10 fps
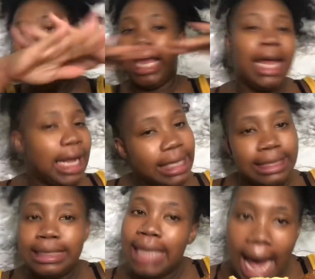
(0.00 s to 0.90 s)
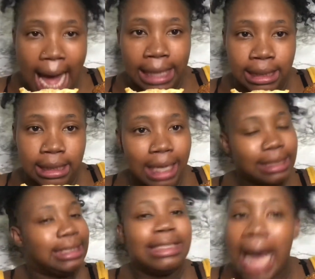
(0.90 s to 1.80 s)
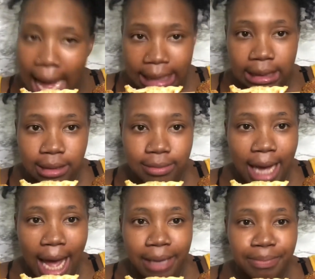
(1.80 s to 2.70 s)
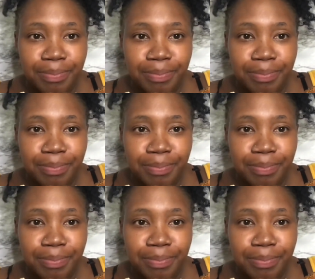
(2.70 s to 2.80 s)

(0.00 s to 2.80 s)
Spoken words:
It is done. It's done. Okay?